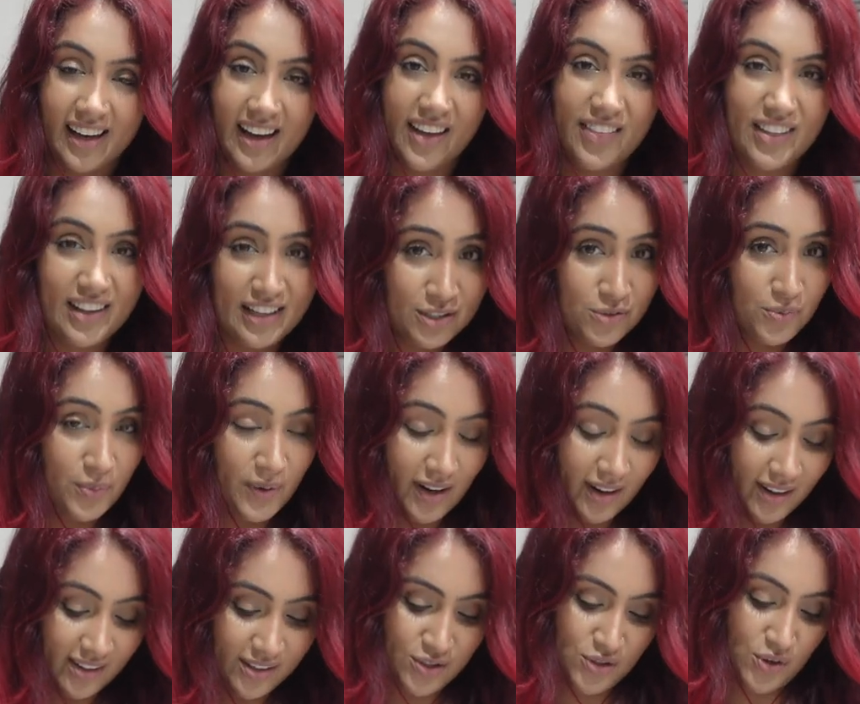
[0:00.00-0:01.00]
I think it's
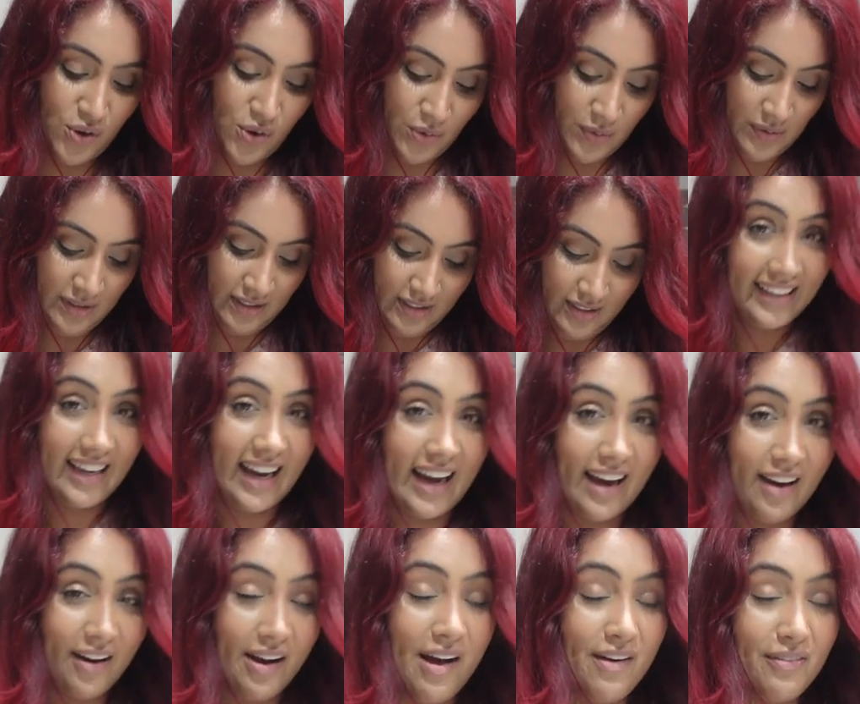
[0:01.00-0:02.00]
weird, so yeah,
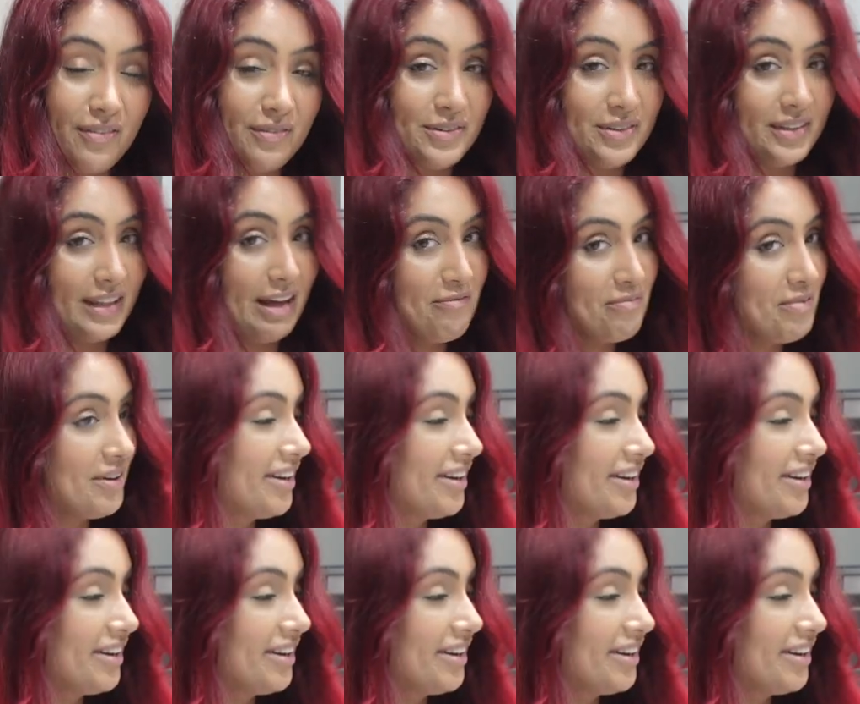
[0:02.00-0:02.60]
I have him do that